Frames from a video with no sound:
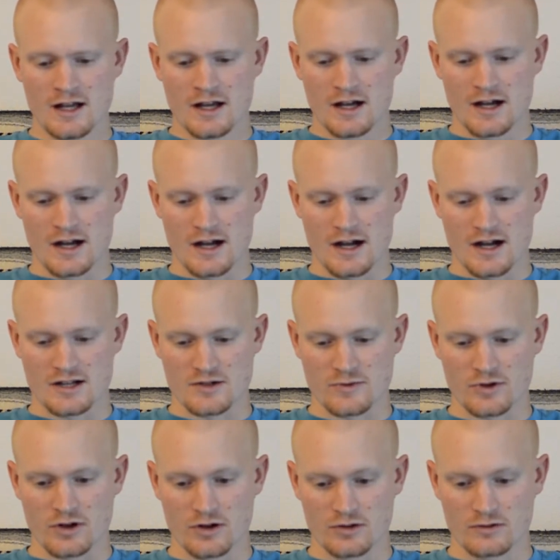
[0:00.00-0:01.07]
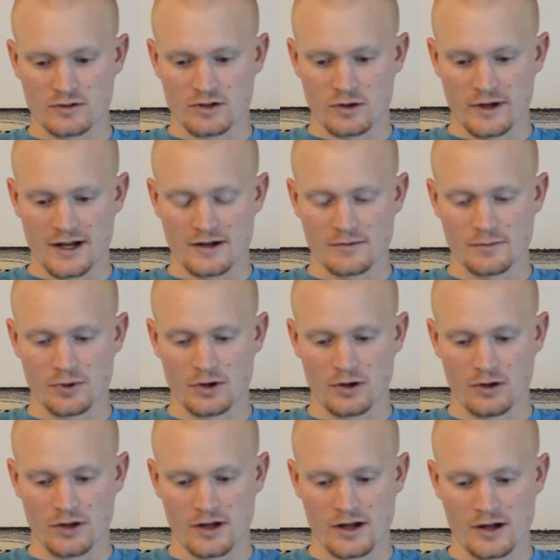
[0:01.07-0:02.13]
So I'm going to go ahead and
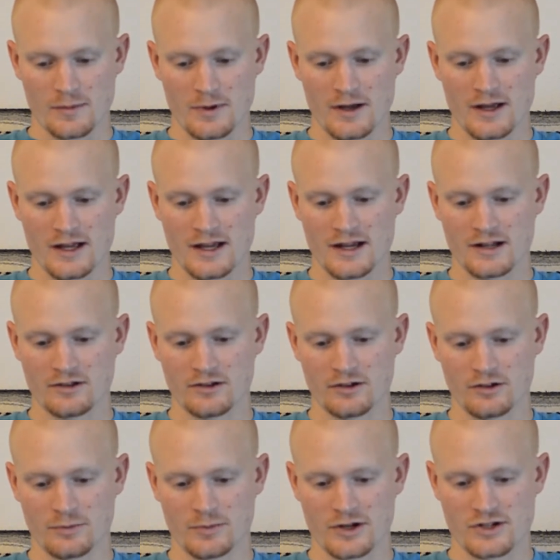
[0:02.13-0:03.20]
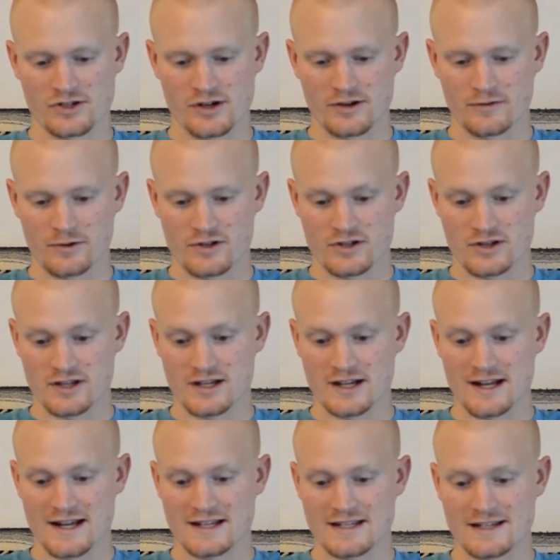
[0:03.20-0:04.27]
pull up a little picture here for you so you can get
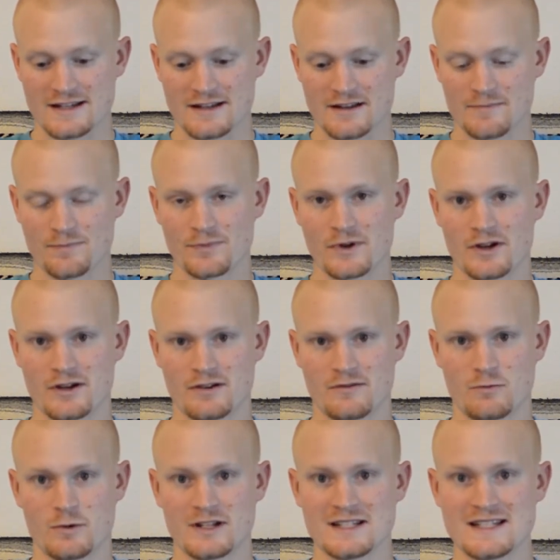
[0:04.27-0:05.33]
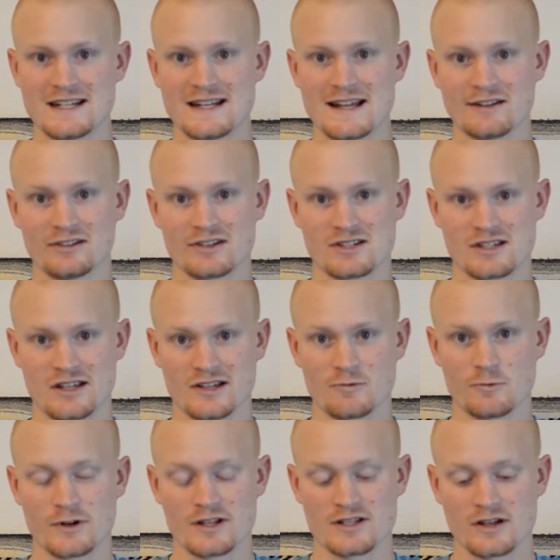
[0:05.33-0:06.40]
an idea of what DNA looks like
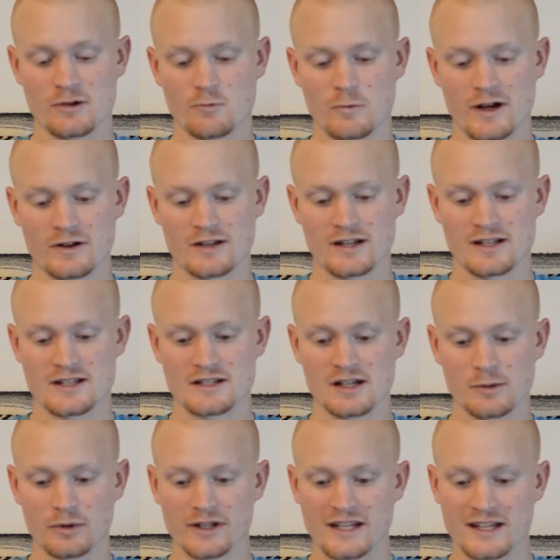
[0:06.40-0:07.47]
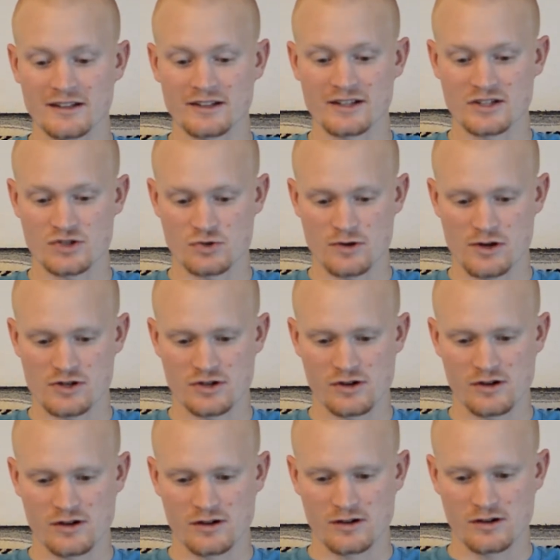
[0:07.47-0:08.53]
when it's unwound in its double helix structure.